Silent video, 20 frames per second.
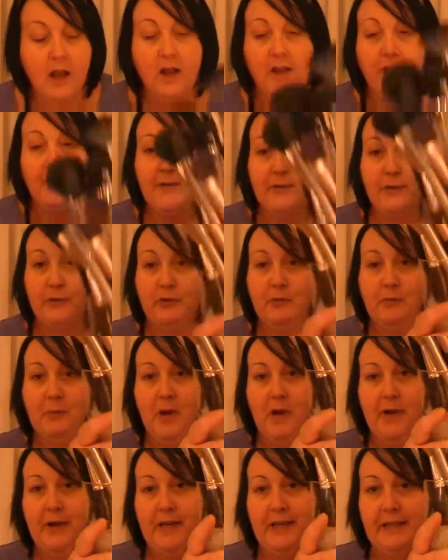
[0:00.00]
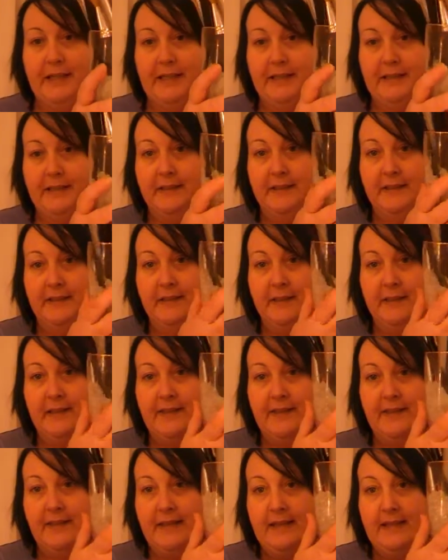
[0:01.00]
store mine
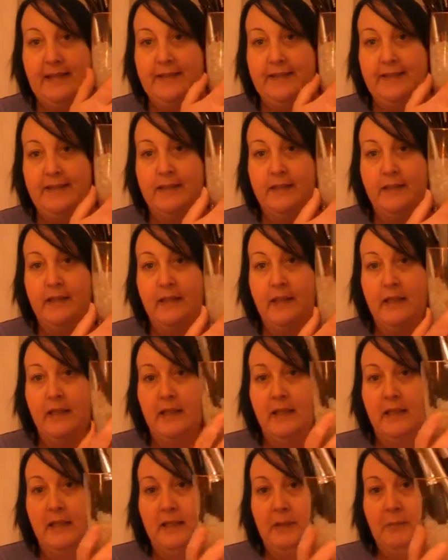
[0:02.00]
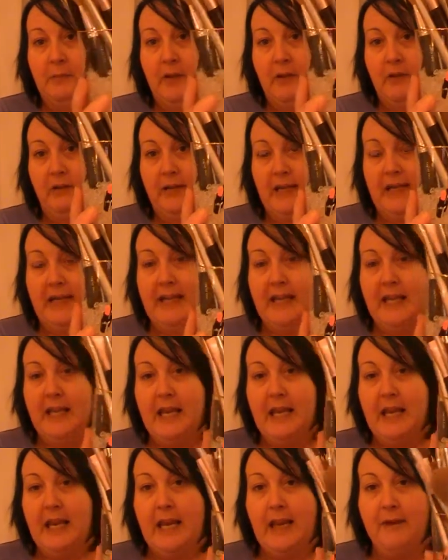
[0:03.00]
in this bottle here.
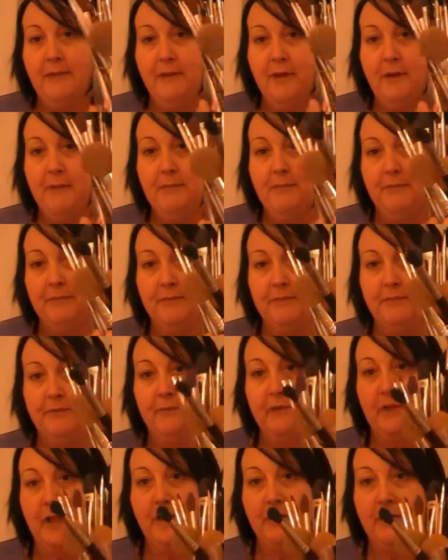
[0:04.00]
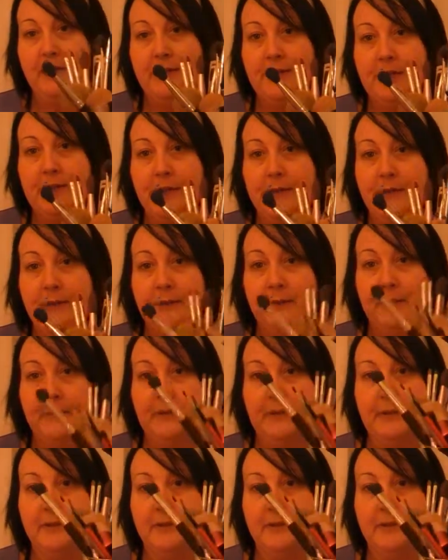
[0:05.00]
If I'm going to